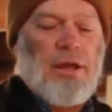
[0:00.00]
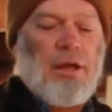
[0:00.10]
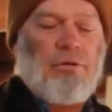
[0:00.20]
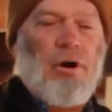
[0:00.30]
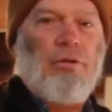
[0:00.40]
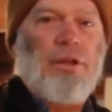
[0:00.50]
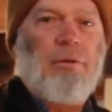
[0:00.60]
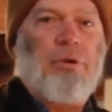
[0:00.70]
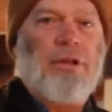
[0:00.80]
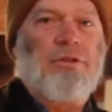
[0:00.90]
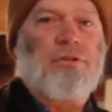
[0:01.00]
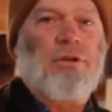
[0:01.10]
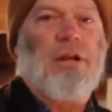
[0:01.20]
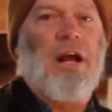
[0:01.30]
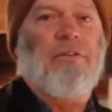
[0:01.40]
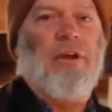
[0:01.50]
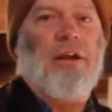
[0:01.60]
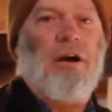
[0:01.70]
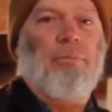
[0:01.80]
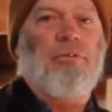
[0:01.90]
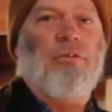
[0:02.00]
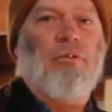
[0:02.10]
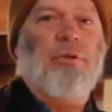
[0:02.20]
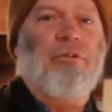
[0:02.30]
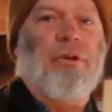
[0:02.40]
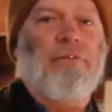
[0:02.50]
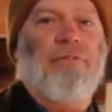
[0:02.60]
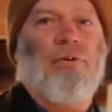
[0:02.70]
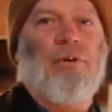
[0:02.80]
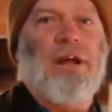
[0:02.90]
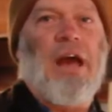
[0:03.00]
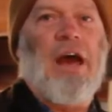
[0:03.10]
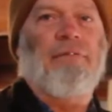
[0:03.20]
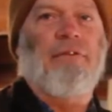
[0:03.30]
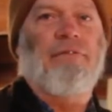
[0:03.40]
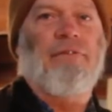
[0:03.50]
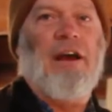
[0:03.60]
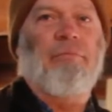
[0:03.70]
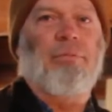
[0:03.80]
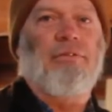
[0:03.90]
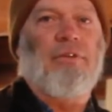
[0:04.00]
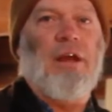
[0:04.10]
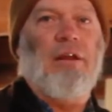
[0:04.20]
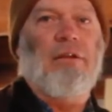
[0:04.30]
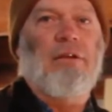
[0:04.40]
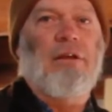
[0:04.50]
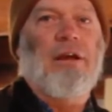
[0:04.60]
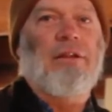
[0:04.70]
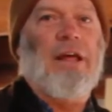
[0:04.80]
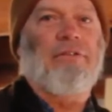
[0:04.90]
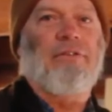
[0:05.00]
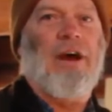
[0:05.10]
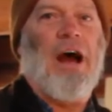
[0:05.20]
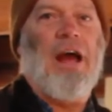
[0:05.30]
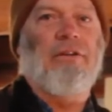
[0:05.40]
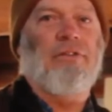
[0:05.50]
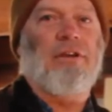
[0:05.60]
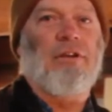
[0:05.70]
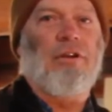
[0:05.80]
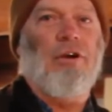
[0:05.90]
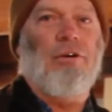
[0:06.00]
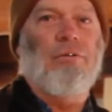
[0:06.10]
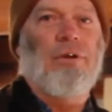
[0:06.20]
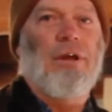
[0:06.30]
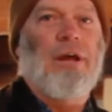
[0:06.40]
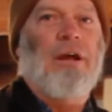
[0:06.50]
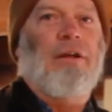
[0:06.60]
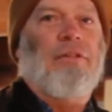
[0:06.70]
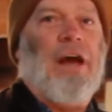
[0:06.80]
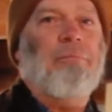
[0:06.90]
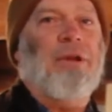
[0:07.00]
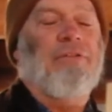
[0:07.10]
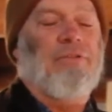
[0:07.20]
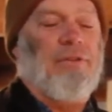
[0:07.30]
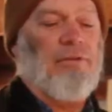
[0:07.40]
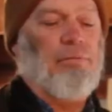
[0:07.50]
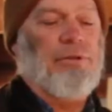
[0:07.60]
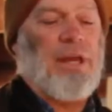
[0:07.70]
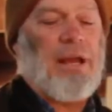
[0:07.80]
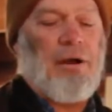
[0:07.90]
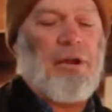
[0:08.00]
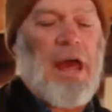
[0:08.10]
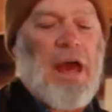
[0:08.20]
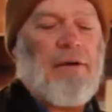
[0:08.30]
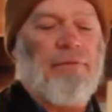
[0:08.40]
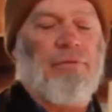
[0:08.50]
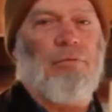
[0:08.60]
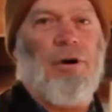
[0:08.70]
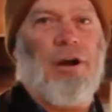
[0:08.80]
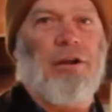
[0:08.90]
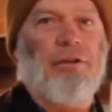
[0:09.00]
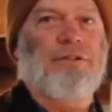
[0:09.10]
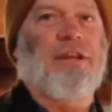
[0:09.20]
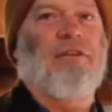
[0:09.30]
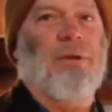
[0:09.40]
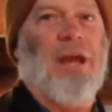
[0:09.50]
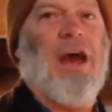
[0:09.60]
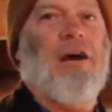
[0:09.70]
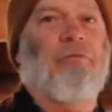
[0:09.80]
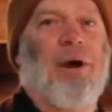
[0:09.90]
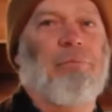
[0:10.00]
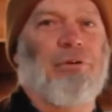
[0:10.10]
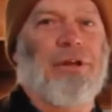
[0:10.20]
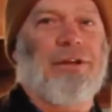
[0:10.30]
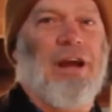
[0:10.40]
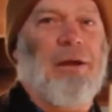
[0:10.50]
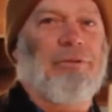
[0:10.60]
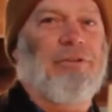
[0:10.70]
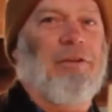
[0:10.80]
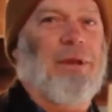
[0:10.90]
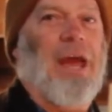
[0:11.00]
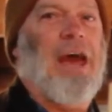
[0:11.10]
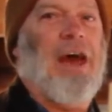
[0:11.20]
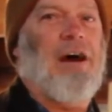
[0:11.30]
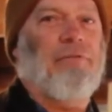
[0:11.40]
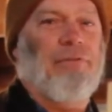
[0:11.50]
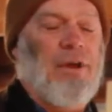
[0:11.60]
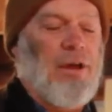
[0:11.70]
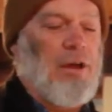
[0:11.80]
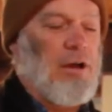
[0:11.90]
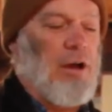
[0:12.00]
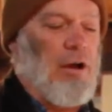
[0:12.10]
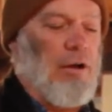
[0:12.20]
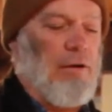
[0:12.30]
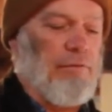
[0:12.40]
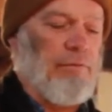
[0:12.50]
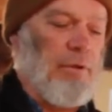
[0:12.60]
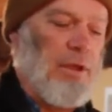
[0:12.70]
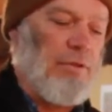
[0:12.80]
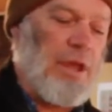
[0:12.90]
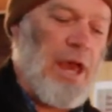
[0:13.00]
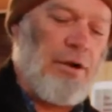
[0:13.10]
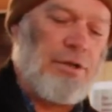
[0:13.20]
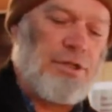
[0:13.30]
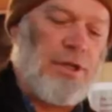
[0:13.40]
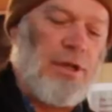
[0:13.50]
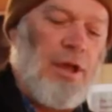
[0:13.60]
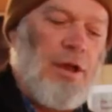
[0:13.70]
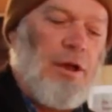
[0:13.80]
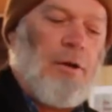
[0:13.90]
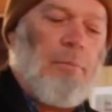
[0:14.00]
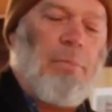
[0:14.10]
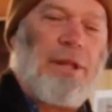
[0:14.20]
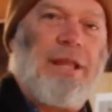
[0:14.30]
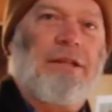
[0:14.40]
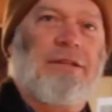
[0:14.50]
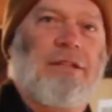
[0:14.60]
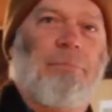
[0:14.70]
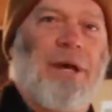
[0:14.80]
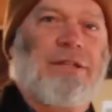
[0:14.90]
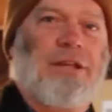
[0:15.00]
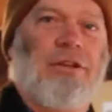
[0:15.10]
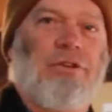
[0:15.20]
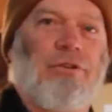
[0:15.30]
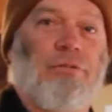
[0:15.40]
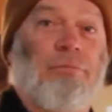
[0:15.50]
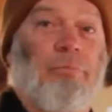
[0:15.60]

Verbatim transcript: it'll only bring the sugar content up to between four and a half and five percent. That's as high as it can go. That means this will take out half of the water. It'll save me half my boiling time. It'll save me half of the energy, but that's the best it can do.